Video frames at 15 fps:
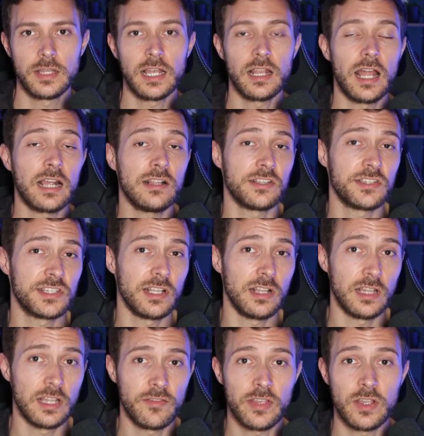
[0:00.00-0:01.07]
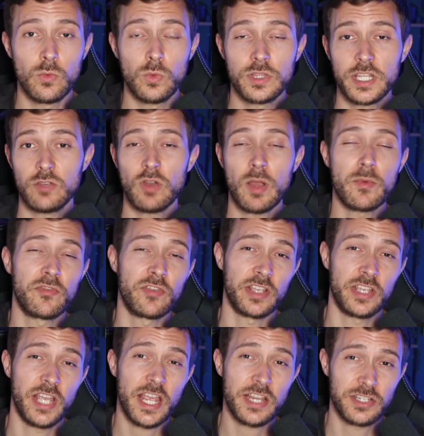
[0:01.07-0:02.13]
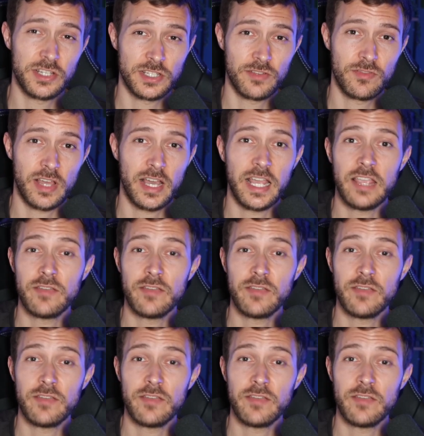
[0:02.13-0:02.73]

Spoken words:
They're likely still living with the ramifications of that,